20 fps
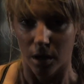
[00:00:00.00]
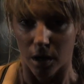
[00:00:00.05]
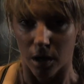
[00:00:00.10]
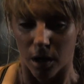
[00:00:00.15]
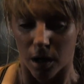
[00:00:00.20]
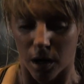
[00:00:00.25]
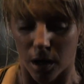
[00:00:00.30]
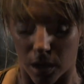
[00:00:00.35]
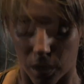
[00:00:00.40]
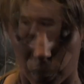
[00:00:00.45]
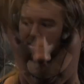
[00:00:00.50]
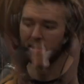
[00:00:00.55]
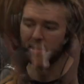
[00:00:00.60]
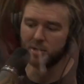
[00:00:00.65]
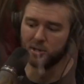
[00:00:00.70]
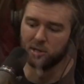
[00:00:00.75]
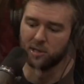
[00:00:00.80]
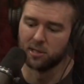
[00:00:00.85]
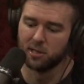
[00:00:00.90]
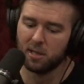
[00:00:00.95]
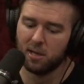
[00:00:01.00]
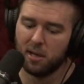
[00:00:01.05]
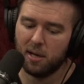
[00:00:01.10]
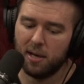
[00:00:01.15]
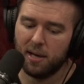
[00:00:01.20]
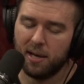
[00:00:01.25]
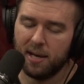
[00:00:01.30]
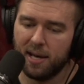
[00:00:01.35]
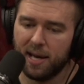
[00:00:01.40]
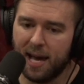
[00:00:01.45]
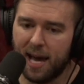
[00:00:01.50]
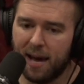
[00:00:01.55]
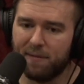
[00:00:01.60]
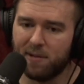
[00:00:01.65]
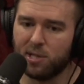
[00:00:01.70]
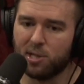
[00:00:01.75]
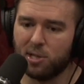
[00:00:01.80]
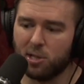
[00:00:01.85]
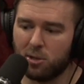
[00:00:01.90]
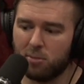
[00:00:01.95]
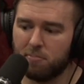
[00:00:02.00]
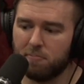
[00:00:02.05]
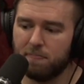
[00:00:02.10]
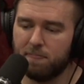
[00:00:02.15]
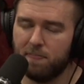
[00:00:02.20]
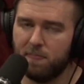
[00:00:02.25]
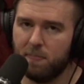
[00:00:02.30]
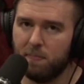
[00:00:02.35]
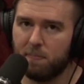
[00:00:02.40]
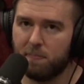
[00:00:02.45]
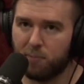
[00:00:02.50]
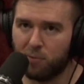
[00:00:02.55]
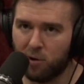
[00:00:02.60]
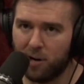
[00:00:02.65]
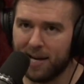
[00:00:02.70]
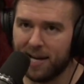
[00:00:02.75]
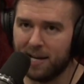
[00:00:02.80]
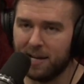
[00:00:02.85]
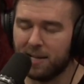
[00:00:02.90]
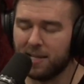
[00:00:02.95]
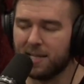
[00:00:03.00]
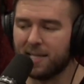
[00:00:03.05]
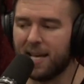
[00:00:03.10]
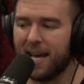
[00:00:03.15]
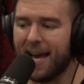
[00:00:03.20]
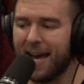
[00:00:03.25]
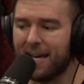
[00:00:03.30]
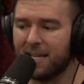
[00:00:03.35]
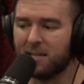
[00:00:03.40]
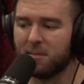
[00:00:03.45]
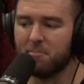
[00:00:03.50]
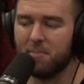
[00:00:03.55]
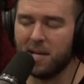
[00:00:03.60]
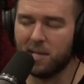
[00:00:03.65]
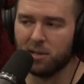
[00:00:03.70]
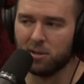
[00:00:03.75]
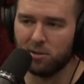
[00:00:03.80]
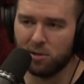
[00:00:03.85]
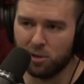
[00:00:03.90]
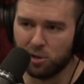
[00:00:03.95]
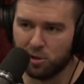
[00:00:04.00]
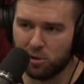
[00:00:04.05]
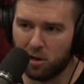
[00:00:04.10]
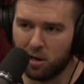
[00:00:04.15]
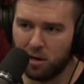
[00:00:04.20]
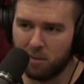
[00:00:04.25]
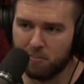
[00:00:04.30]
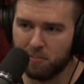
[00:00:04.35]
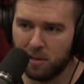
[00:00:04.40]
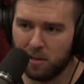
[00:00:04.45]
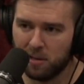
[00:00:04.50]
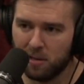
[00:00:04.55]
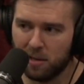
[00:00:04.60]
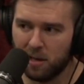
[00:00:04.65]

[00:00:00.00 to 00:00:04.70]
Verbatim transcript: And basically just have it so your brain is as mentally sharp,